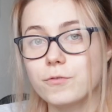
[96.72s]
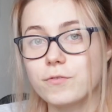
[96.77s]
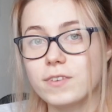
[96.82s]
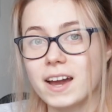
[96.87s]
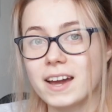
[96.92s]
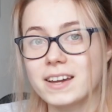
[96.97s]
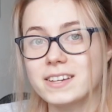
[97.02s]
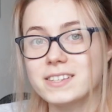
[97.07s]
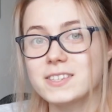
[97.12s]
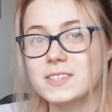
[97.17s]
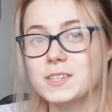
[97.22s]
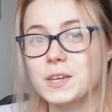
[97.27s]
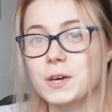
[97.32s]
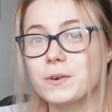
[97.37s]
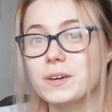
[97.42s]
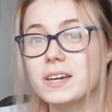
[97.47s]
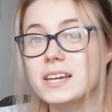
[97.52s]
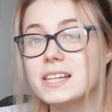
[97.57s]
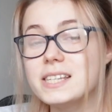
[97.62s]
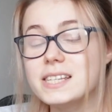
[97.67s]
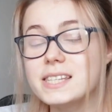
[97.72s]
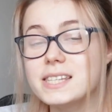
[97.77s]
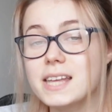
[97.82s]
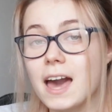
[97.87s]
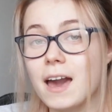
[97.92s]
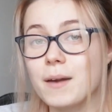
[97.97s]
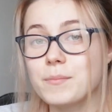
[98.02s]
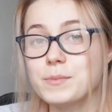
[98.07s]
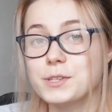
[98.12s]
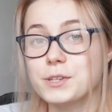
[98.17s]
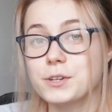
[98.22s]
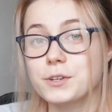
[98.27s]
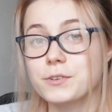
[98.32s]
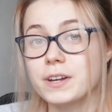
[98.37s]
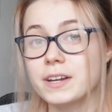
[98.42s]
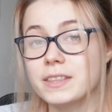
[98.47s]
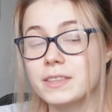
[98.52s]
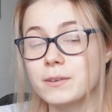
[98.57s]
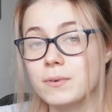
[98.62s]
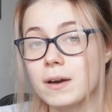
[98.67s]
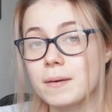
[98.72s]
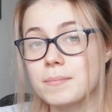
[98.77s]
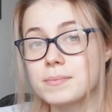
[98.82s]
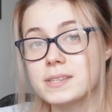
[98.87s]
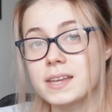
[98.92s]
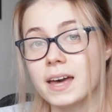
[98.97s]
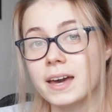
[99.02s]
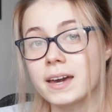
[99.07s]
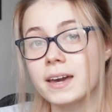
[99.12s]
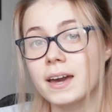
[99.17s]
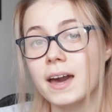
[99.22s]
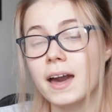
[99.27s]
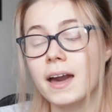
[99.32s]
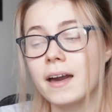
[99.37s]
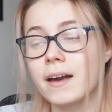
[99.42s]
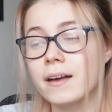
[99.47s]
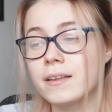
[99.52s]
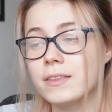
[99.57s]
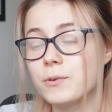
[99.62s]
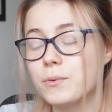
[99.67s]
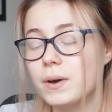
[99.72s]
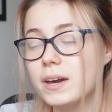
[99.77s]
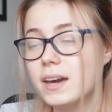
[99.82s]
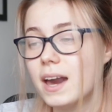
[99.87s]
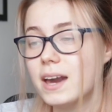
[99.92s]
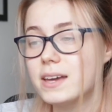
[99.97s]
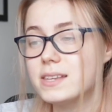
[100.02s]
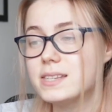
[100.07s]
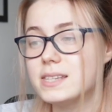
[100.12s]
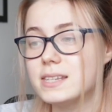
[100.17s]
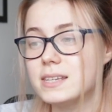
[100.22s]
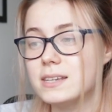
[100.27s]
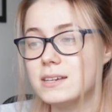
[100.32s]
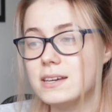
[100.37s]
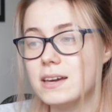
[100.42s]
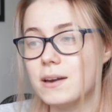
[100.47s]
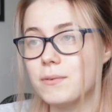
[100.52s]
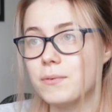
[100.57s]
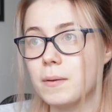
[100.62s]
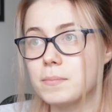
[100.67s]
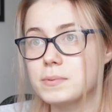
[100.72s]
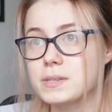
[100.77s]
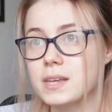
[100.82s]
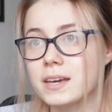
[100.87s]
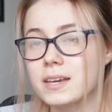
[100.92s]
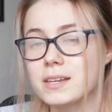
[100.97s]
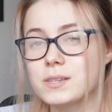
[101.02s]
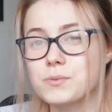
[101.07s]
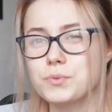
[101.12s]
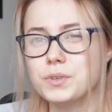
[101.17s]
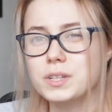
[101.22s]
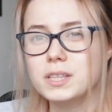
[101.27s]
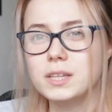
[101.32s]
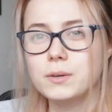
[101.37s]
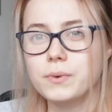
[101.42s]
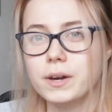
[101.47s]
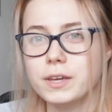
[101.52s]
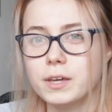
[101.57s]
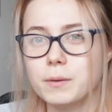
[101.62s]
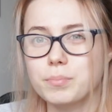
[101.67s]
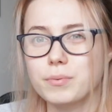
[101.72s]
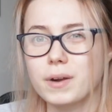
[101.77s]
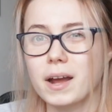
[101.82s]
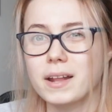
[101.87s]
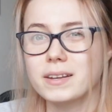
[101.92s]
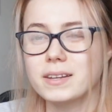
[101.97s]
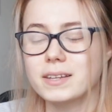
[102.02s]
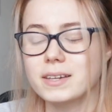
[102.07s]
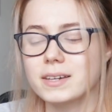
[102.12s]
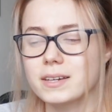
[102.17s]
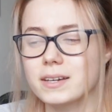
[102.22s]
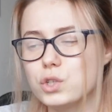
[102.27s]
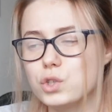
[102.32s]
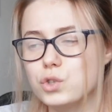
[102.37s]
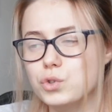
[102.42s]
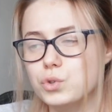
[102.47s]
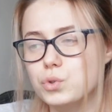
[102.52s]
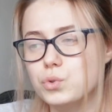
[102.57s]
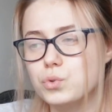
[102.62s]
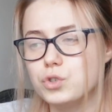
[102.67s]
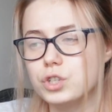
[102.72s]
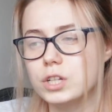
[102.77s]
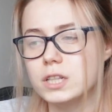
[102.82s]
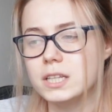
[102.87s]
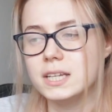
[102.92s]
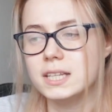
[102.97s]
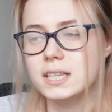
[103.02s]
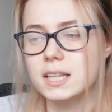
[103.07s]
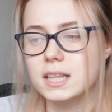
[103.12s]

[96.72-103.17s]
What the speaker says: Right, so it is time to create the website, and the way I see a website is really where your branding usually